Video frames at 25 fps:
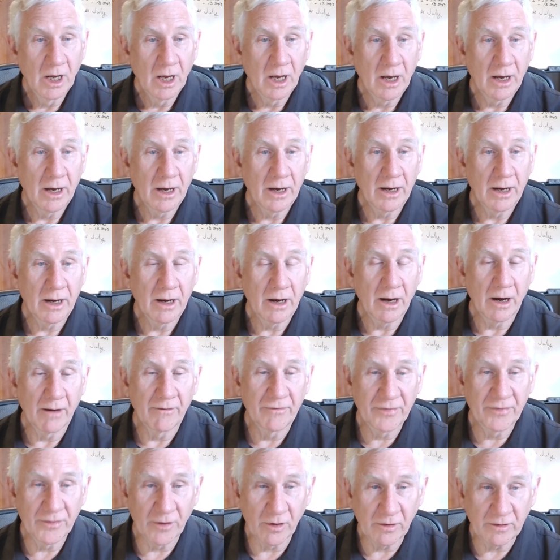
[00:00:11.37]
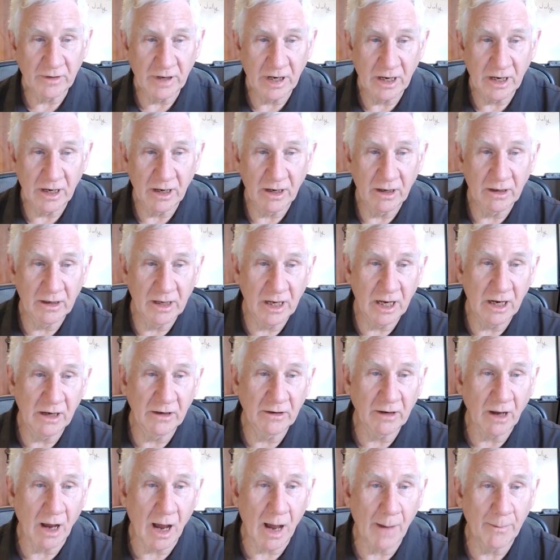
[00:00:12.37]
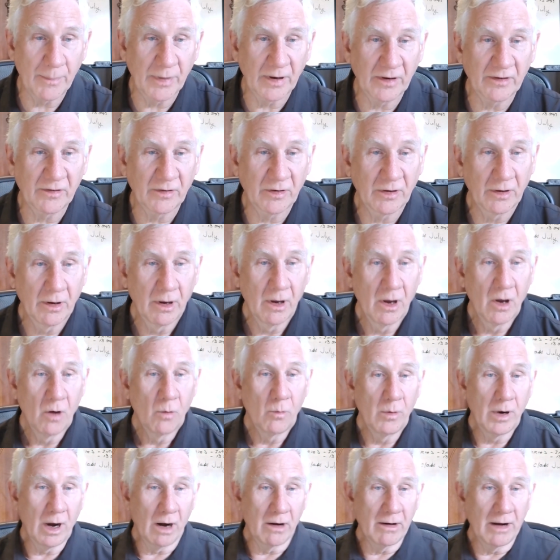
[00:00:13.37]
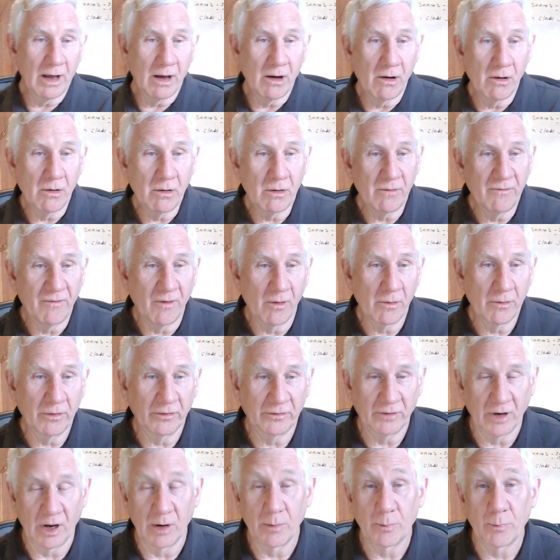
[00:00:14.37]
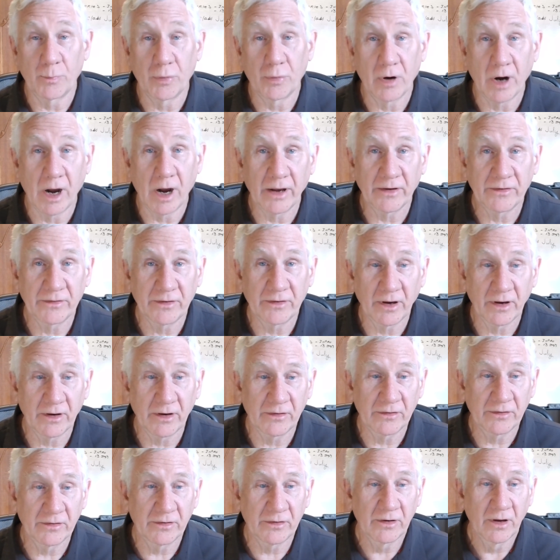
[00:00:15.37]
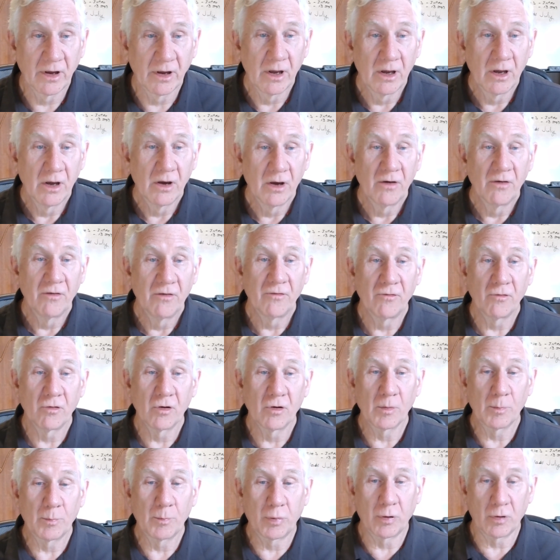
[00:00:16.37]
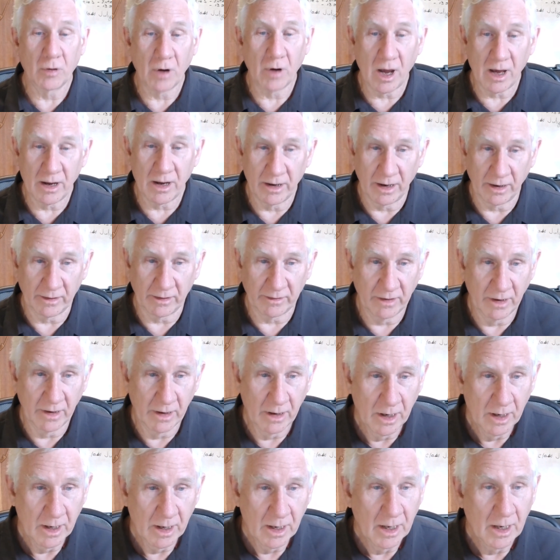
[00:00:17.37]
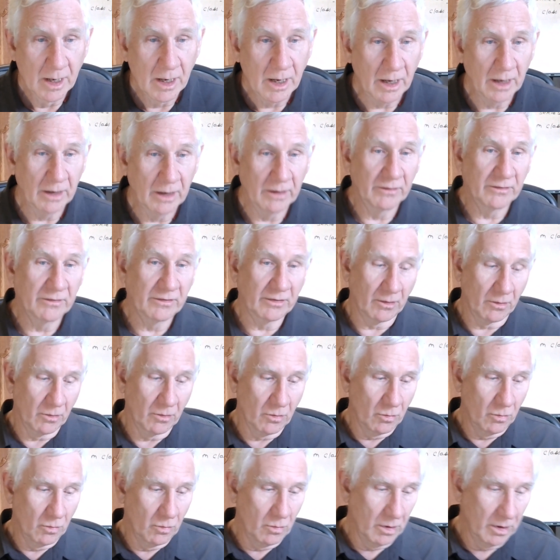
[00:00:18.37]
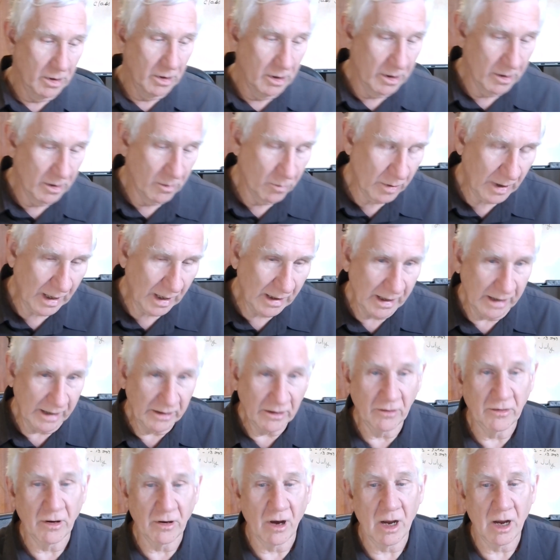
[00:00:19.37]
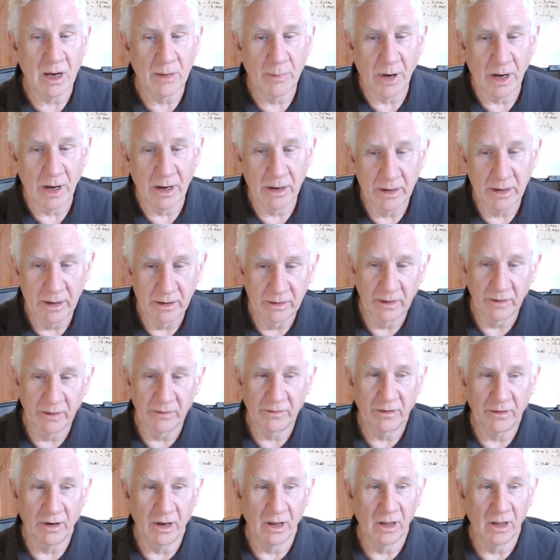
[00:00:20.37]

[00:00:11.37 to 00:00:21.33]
of 13 key topics. We are now focused on process for product. And so what I'd like to talk about in this